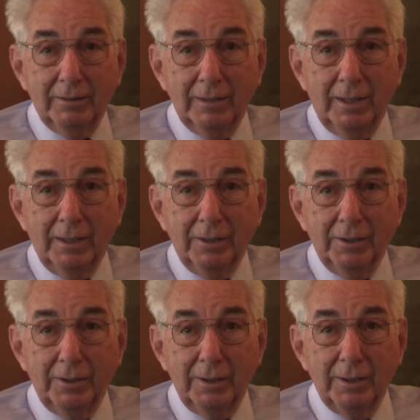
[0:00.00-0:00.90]
how
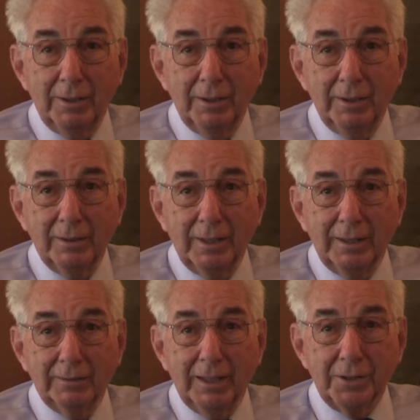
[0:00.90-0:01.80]

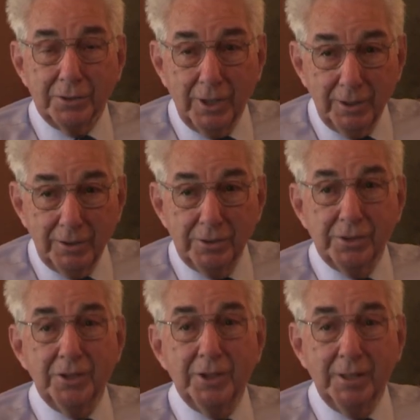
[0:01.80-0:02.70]
has God used
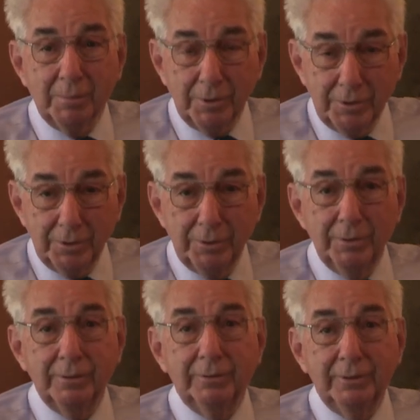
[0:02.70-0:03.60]
the chapel to